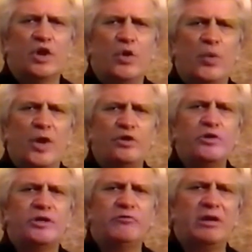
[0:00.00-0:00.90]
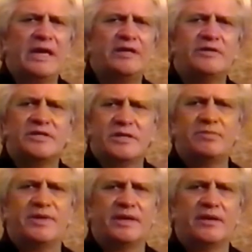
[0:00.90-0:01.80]
When you can relate to
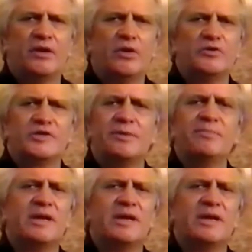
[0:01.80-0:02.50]
something or some